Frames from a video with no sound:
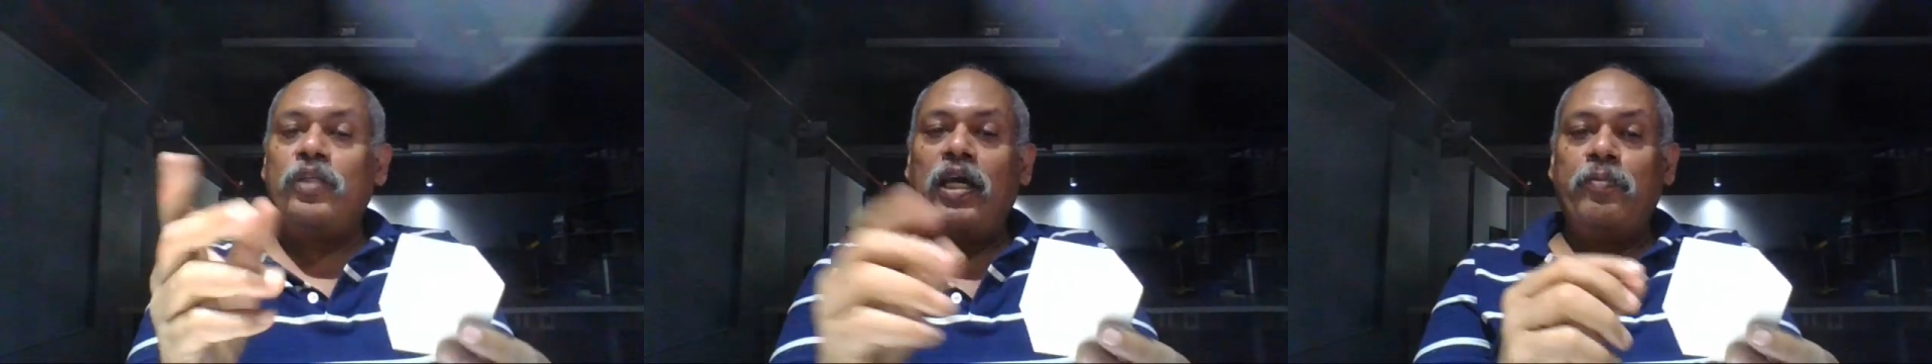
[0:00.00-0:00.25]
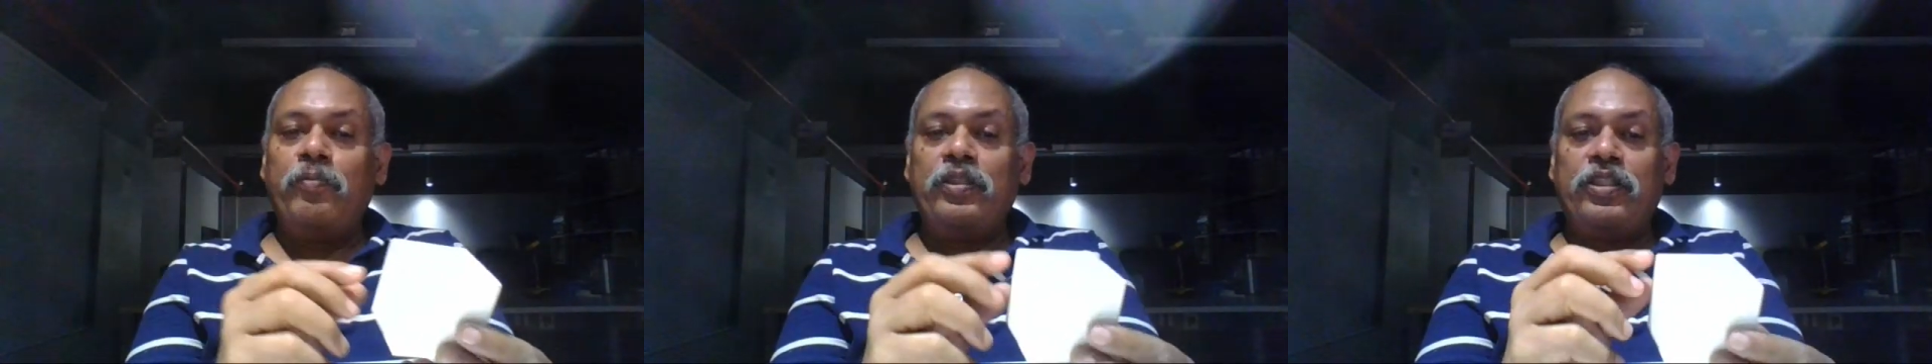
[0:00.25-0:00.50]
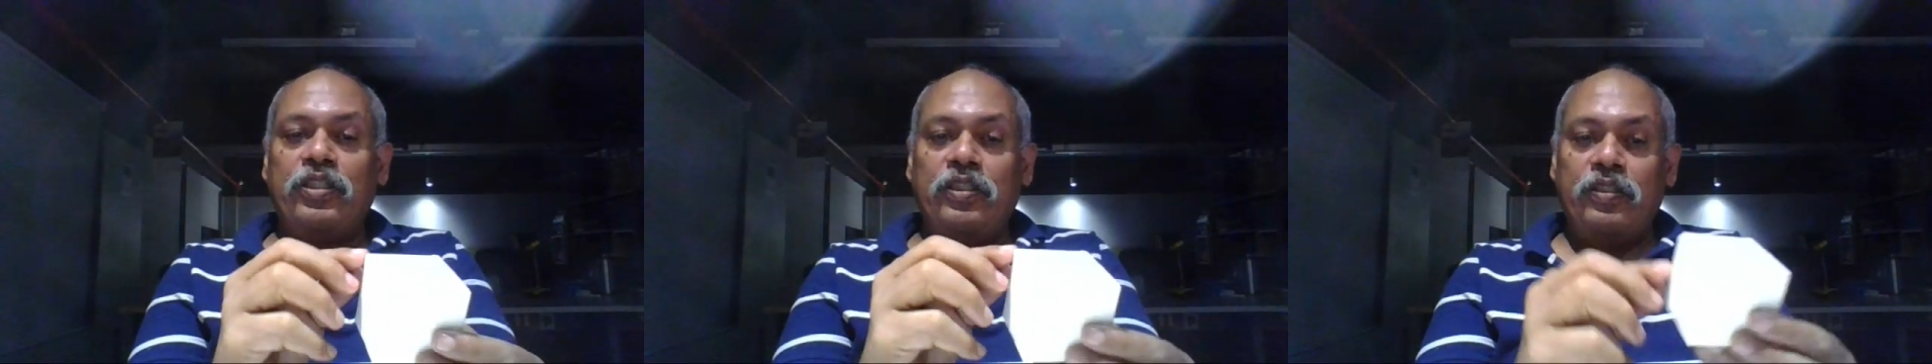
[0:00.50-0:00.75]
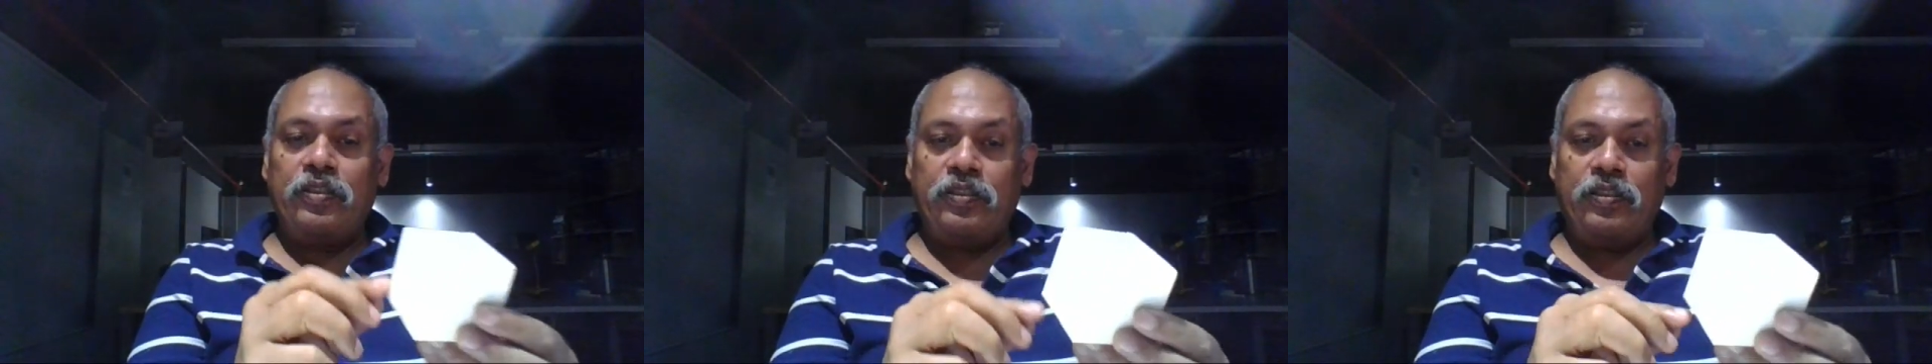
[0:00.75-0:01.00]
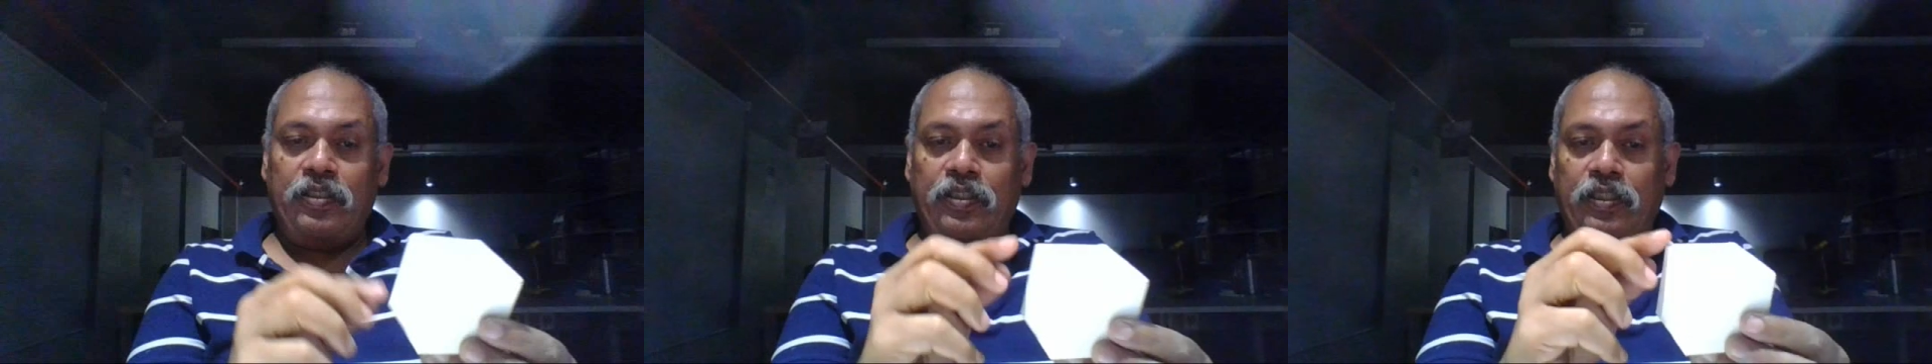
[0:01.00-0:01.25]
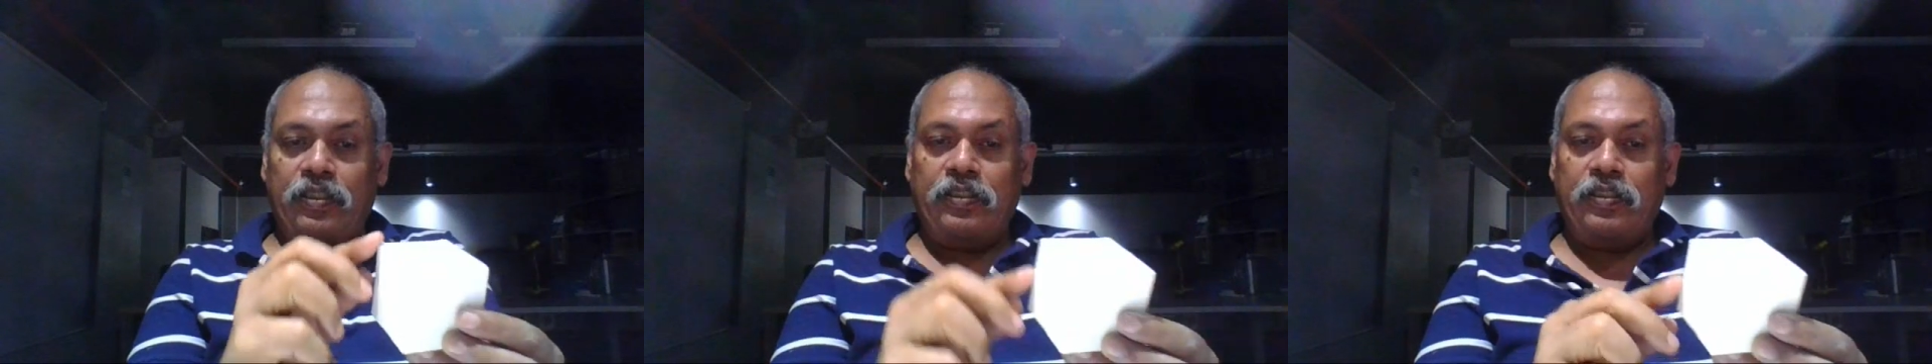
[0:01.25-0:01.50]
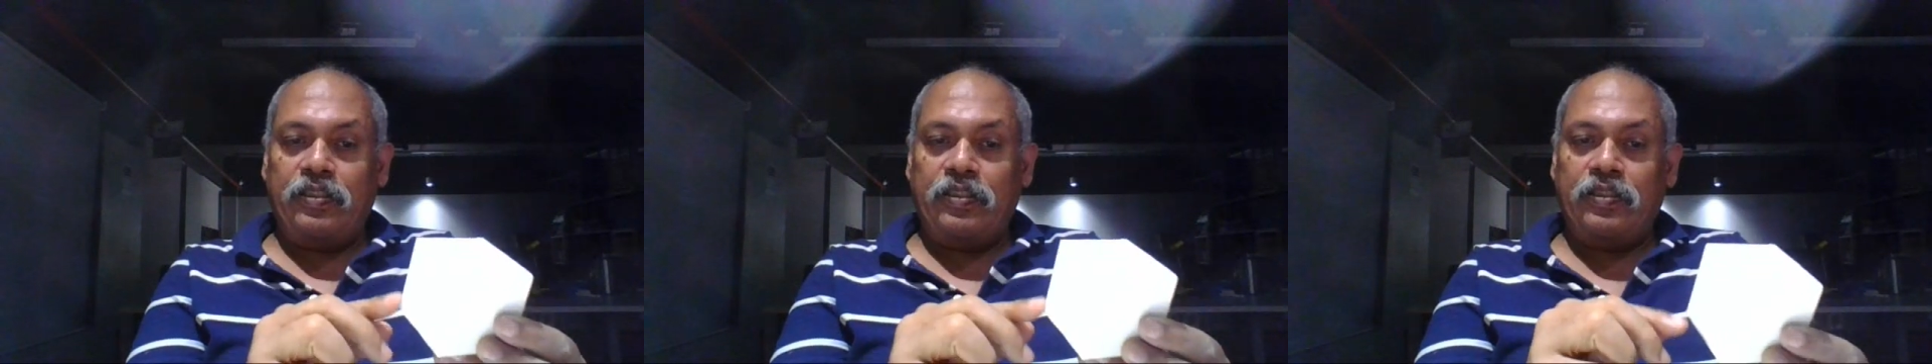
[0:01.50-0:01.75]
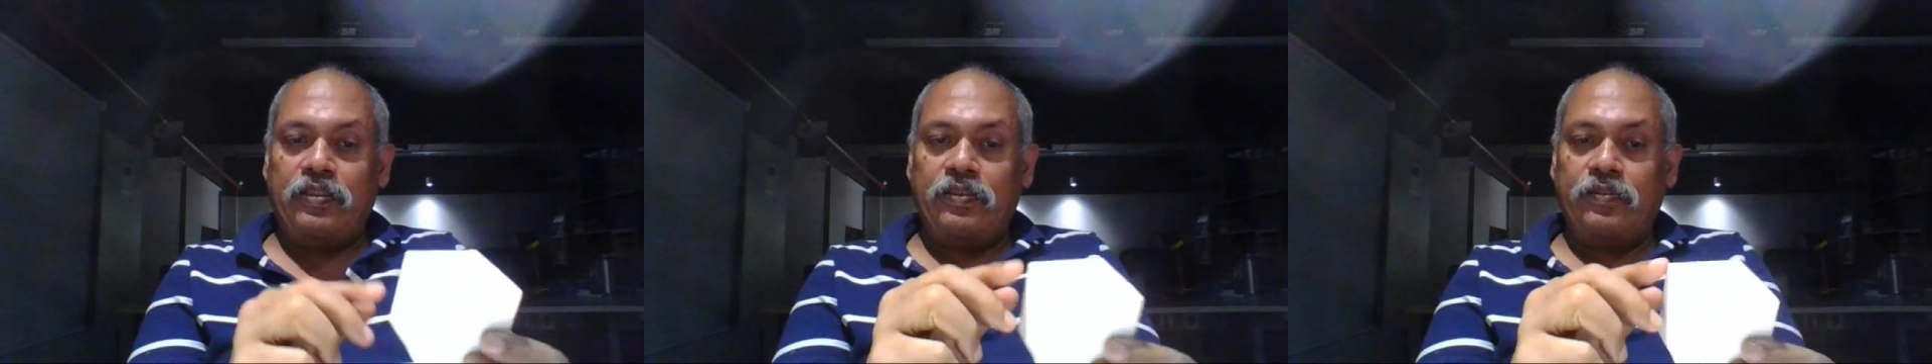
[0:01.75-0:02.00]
dimension is,